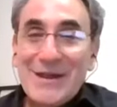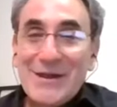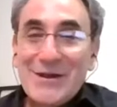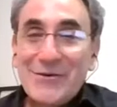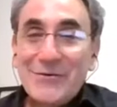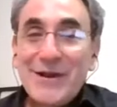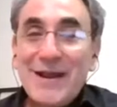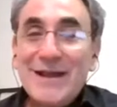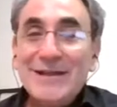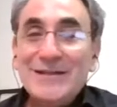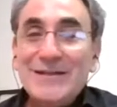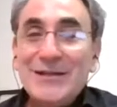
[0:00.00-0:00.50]

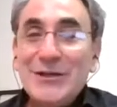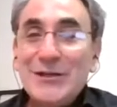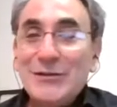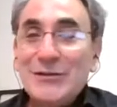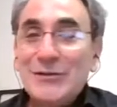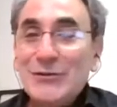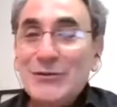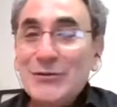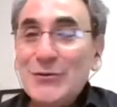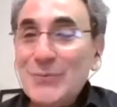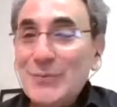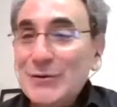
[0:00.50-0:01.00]
Crazy
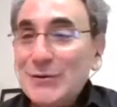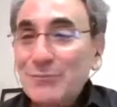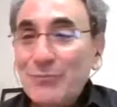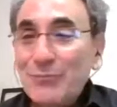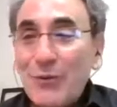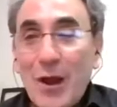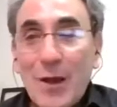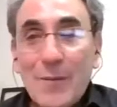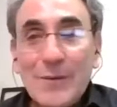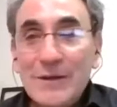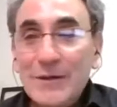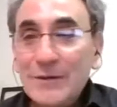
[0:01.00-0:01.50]
consumers
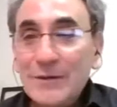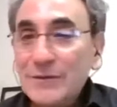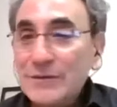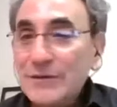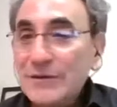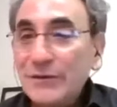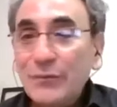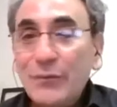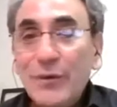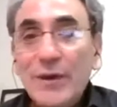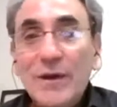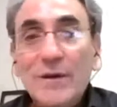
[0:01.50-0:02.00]
probably use
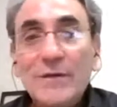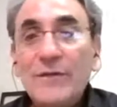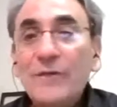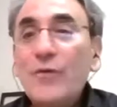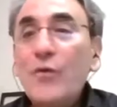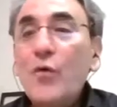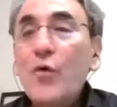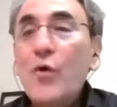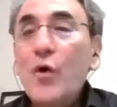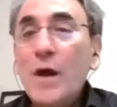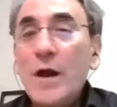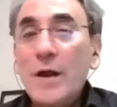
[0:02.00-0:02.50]
three to
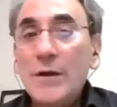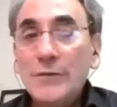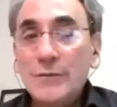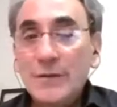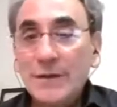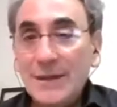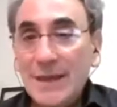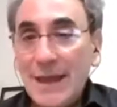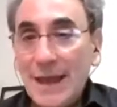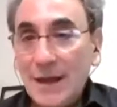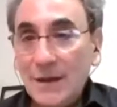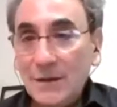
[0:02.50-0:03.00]
four hundred
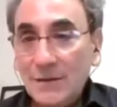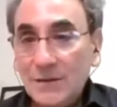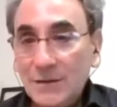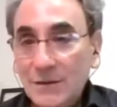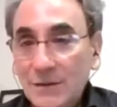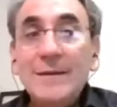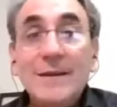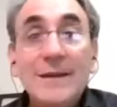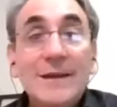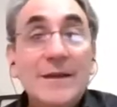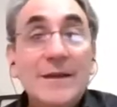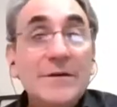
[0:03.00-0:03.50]
thousand.
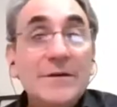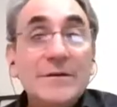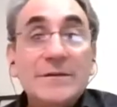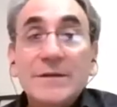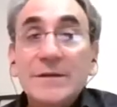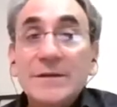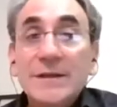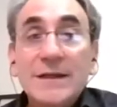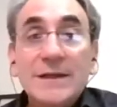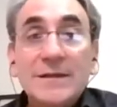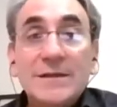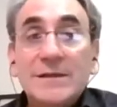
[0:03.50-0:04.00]
Here's a
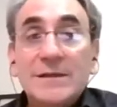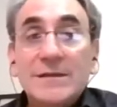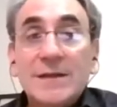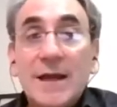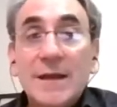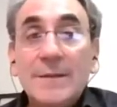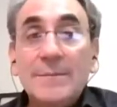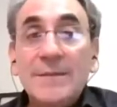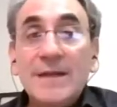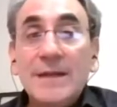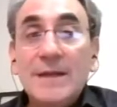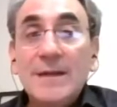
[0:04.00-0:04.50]
list. I
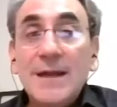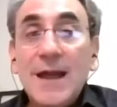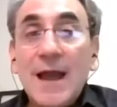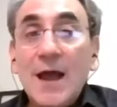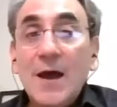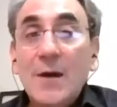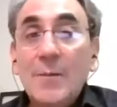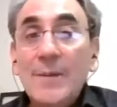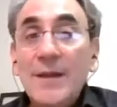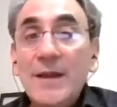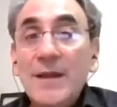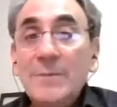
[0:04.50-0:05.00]
mean,
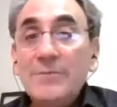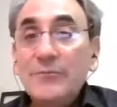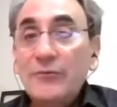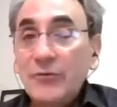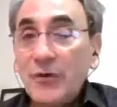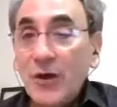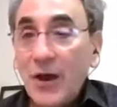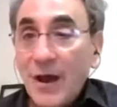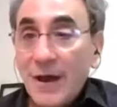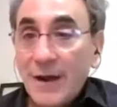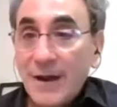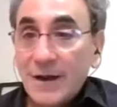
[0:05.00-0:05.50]
how many
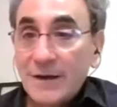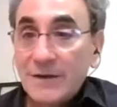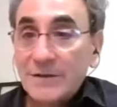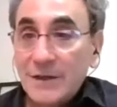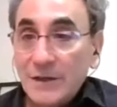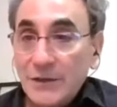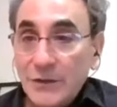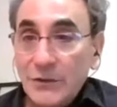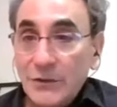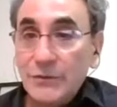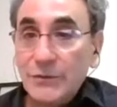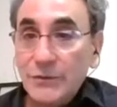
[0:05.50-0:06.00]
products
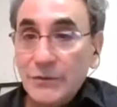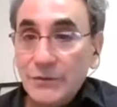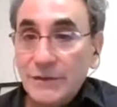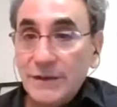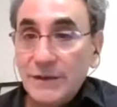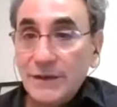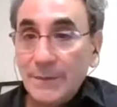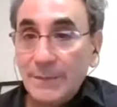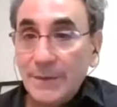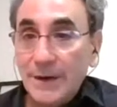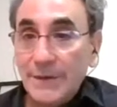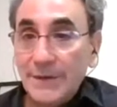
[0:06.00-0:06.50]
are you using
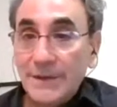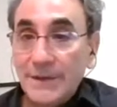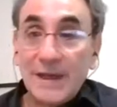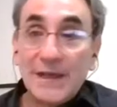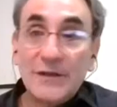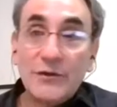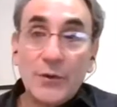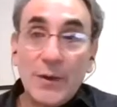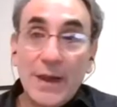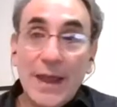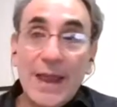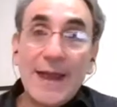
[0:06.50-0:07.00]
a month? Can
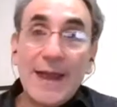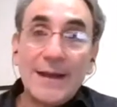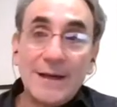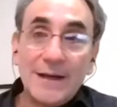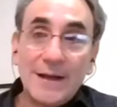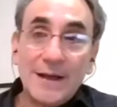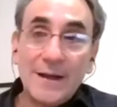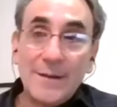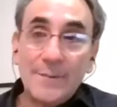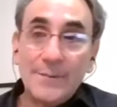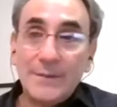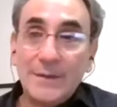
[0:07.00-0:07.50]
you add it
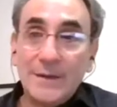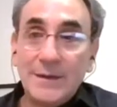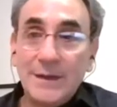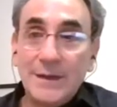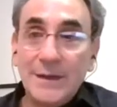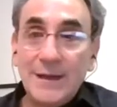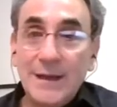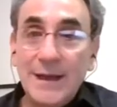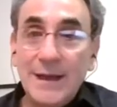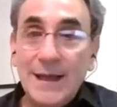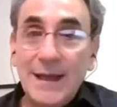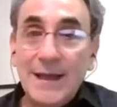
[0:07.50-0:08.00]
up?
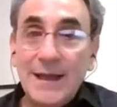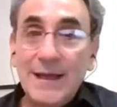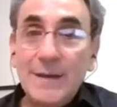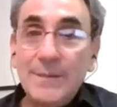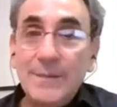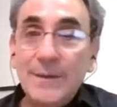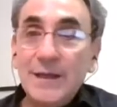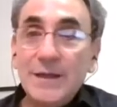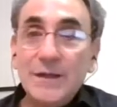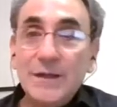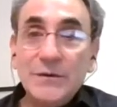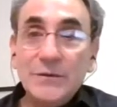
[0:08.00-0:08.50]

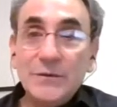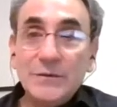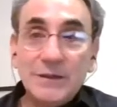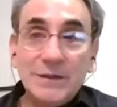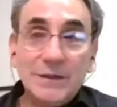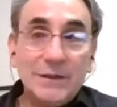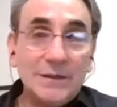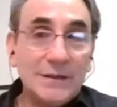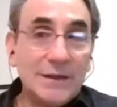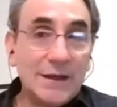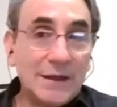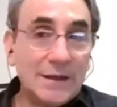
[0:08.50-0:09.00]
Anybody using
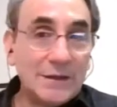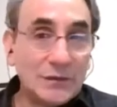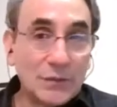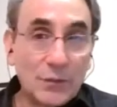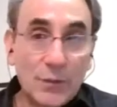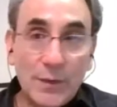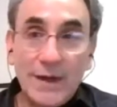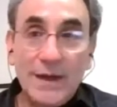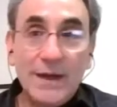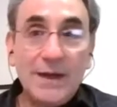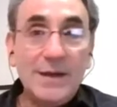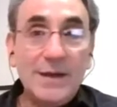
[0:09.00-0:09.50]
uh,
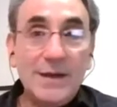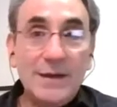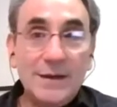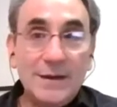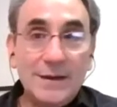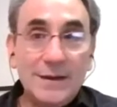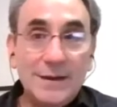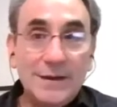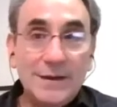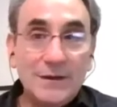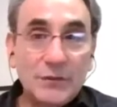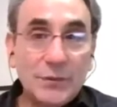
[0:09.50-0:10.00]

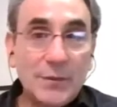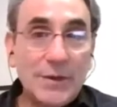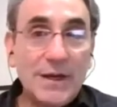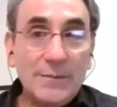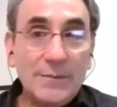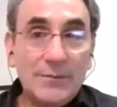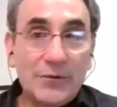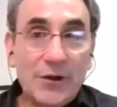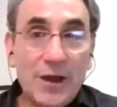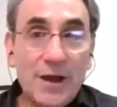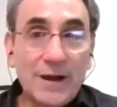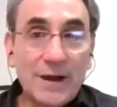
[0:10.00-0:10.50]
twenty
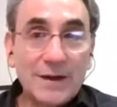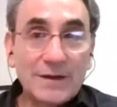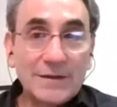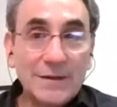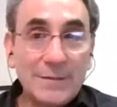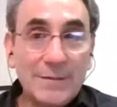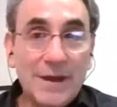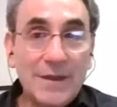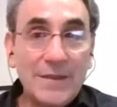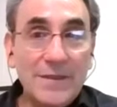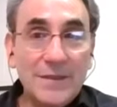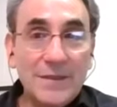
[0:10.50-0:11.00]
products a
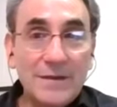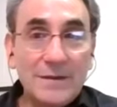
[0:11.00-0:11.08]
month?